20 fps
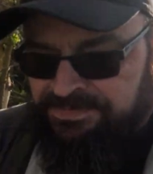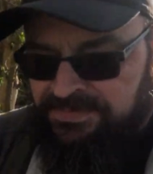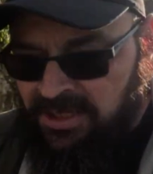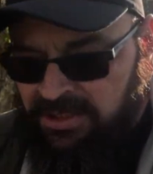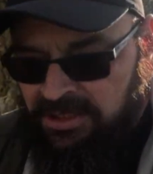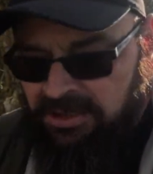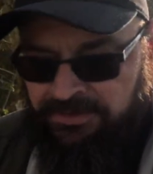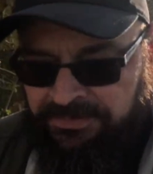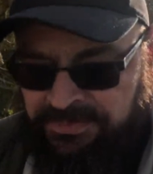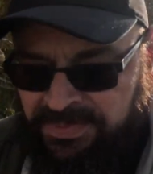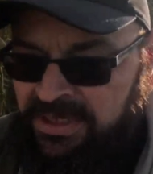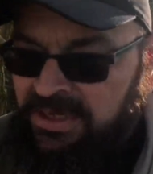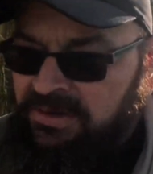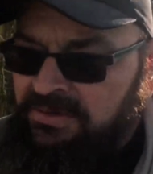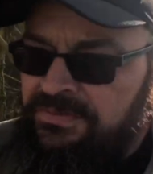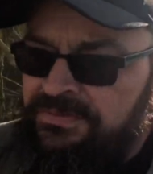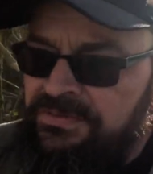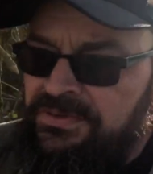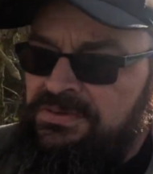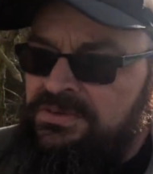I know I've been
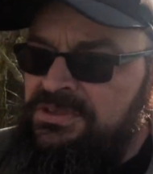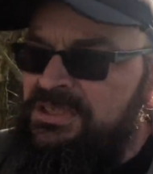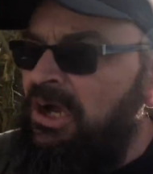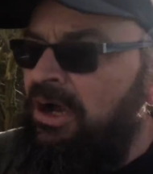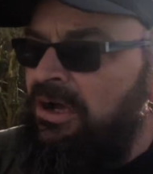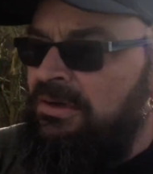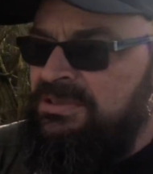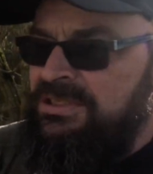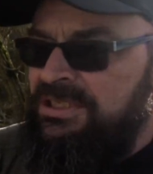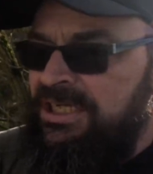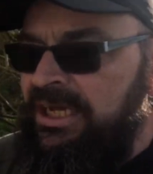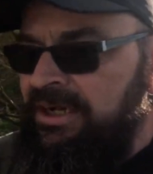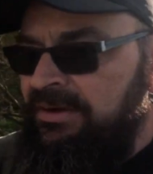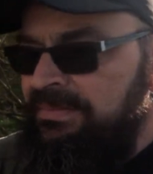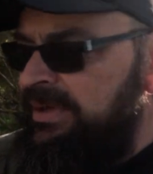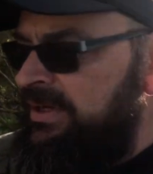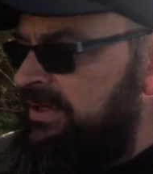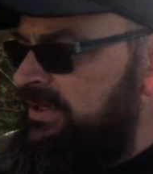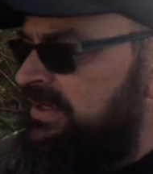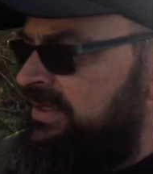here a few times now,
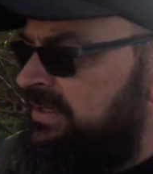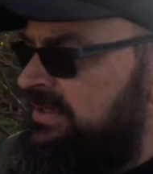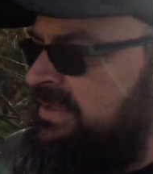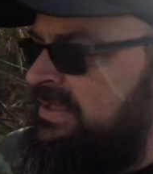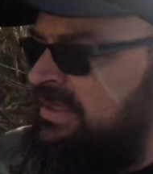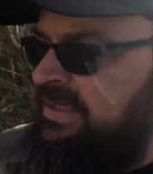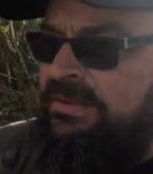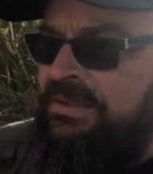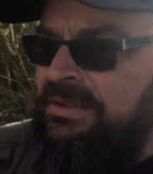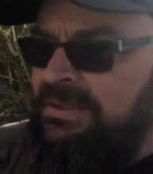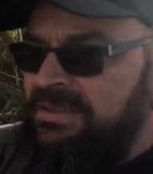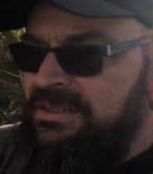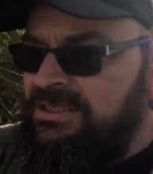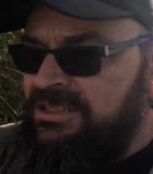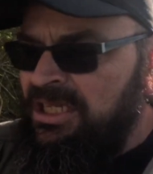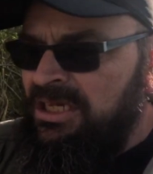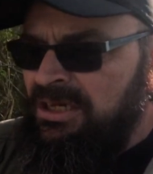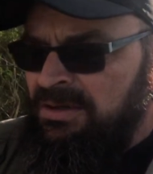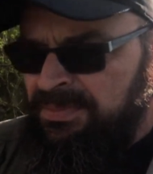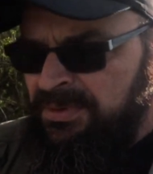but it's
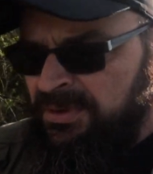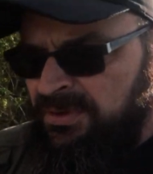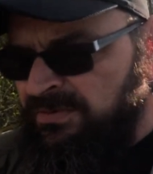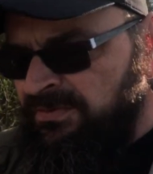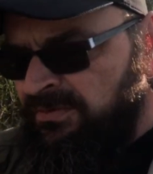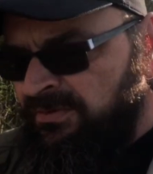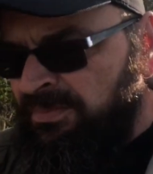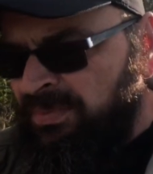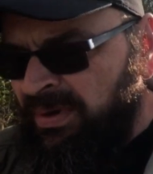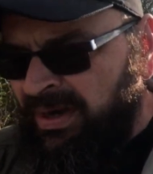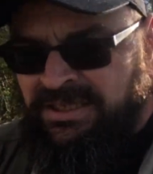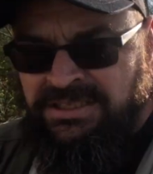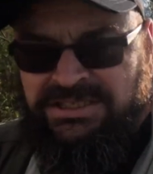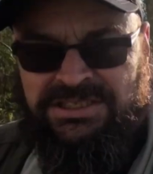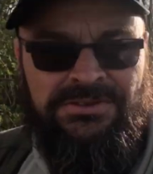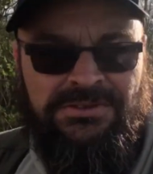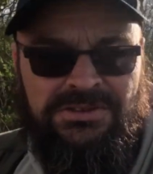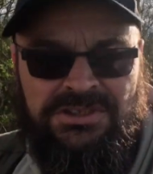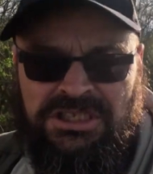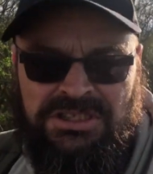still a beautiful
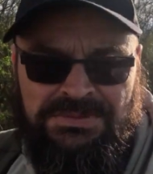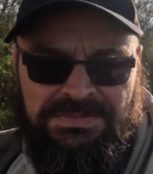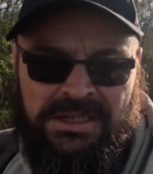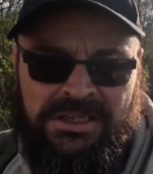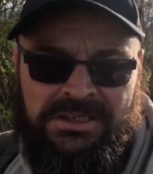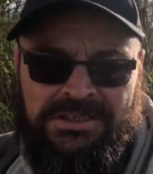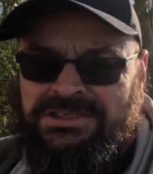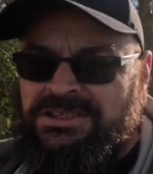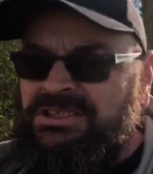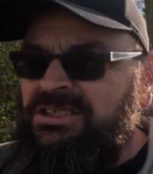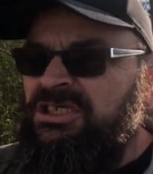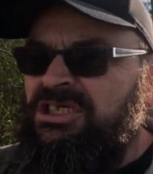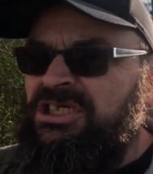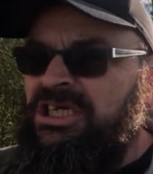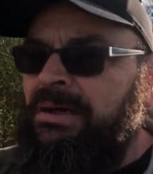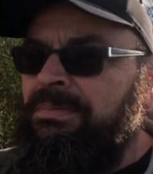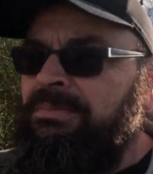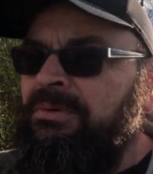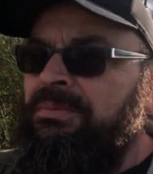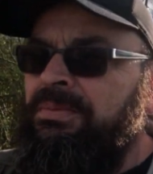place, not just because of the
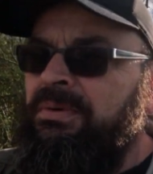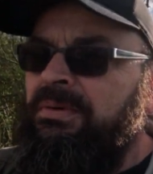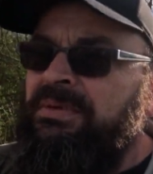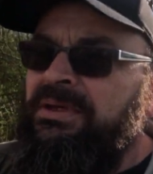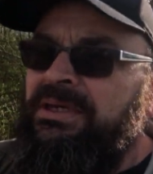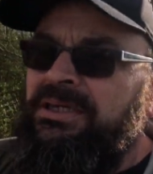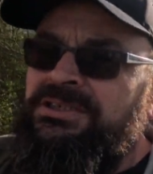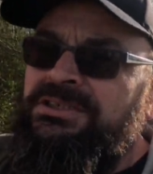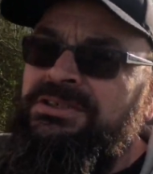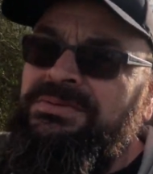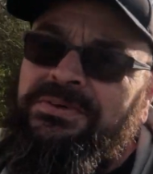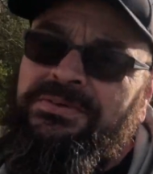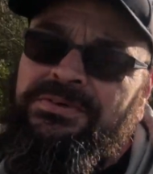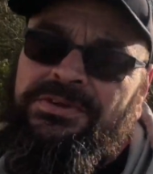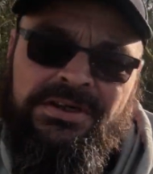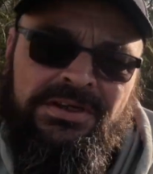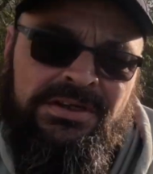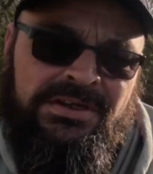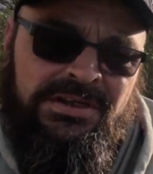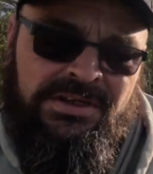chapel, but because of all
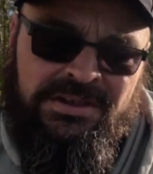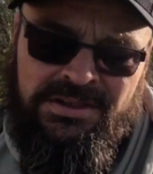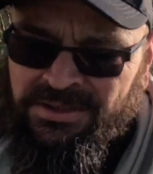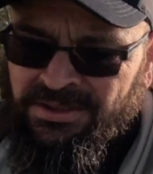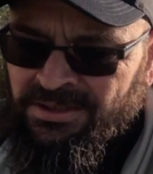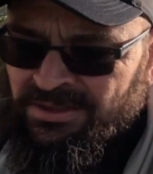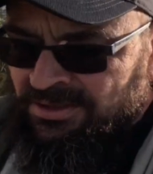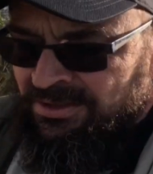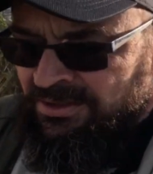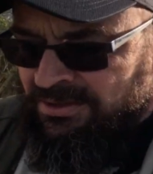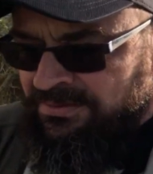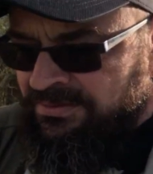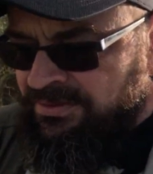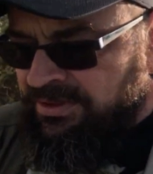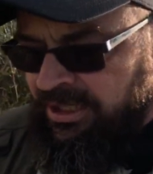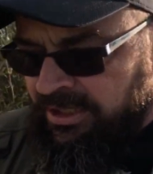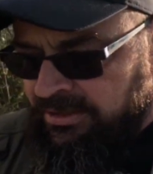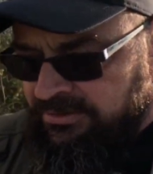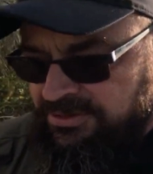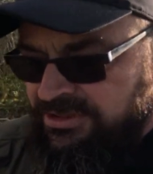the
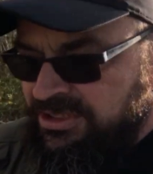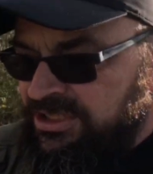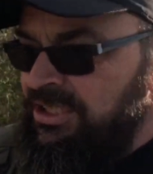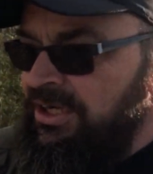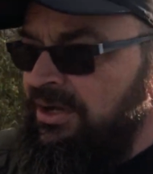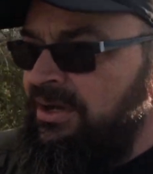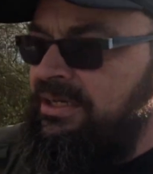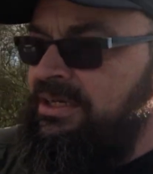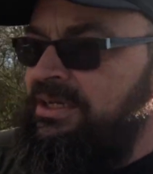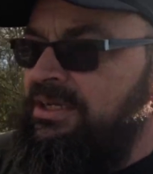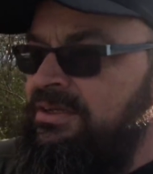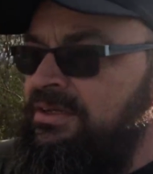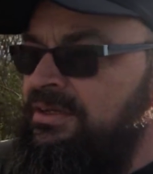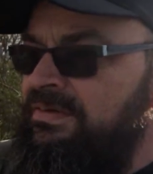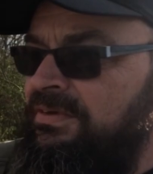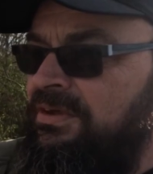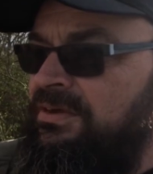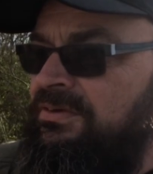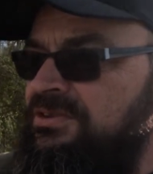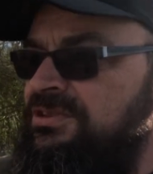countryside and the
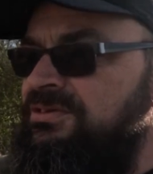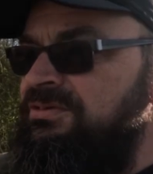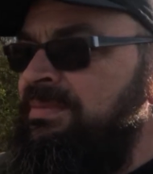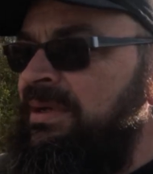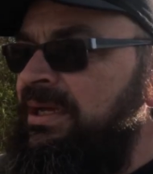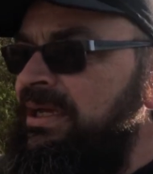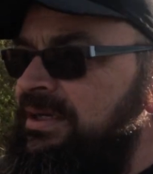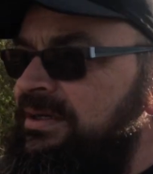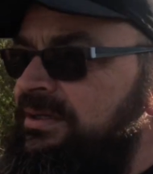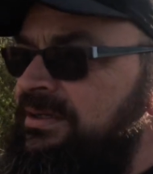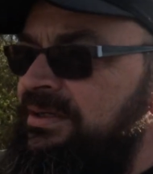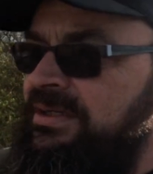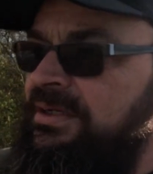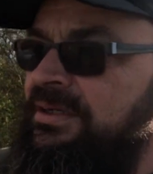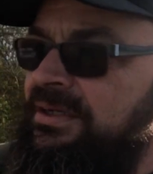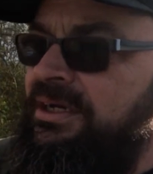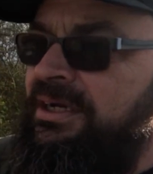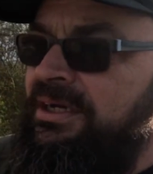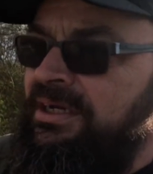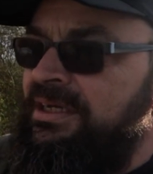views from here.
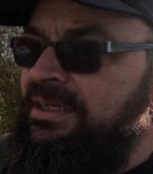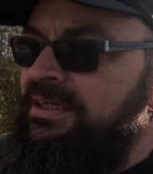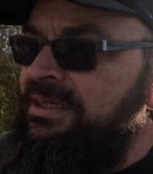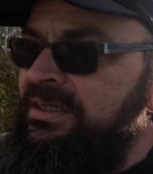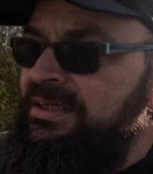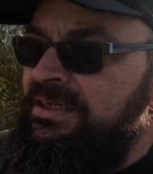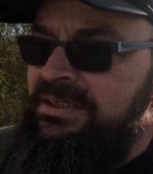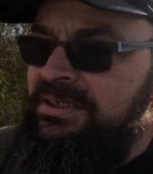I can